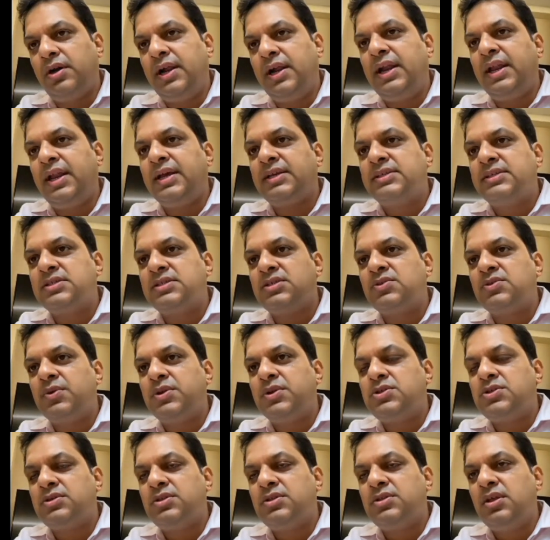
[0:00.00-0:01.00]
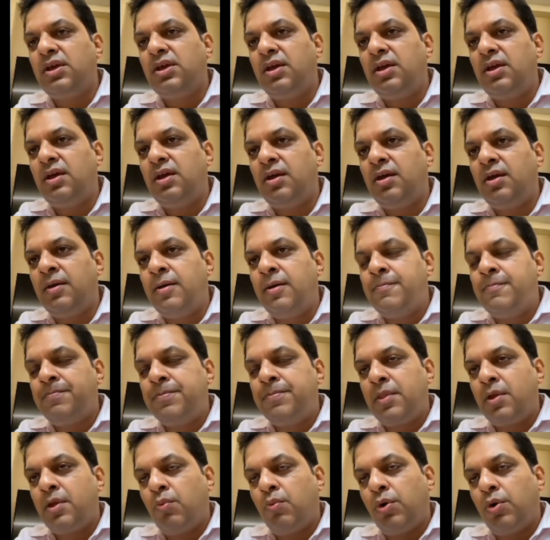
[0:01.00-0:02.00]
indexes which they,
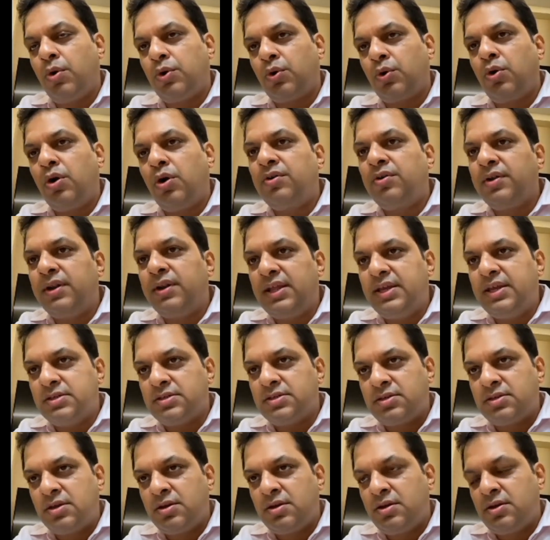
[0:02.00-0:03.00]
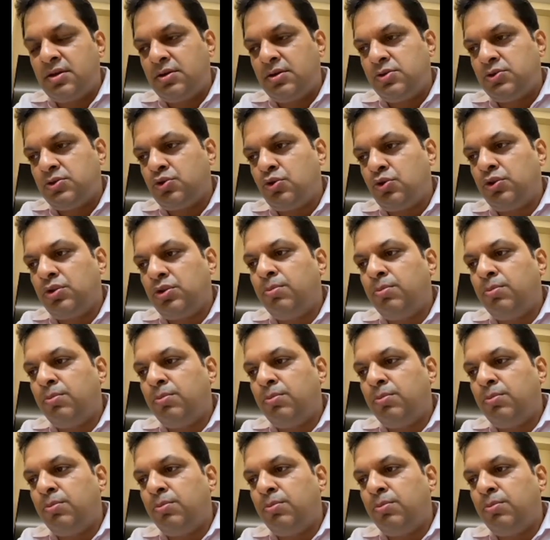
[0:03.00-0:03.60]
what you call, release. So the